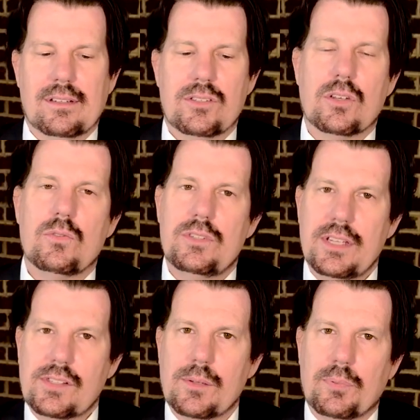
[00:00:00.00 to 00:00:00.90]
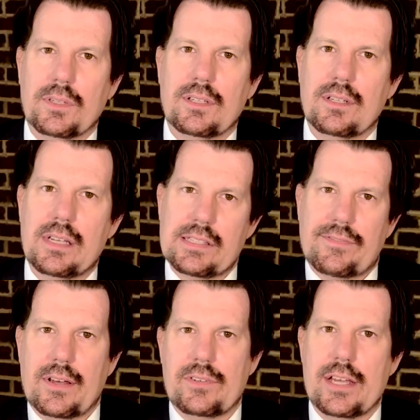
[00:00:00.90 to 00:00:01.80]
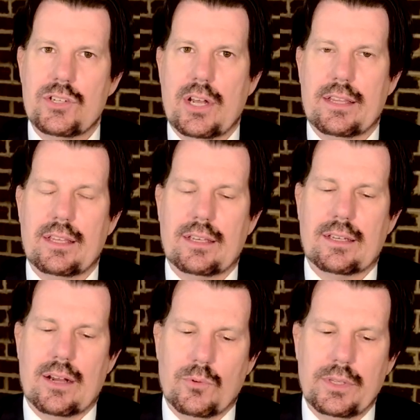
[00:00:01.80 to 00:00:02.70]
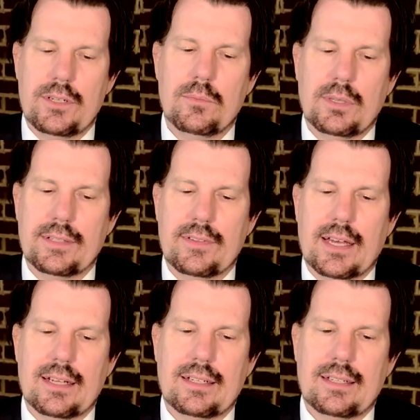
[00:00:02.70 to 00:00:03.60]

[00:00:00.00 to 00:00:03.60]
So discipline is a foundation, I think. I really do believe that.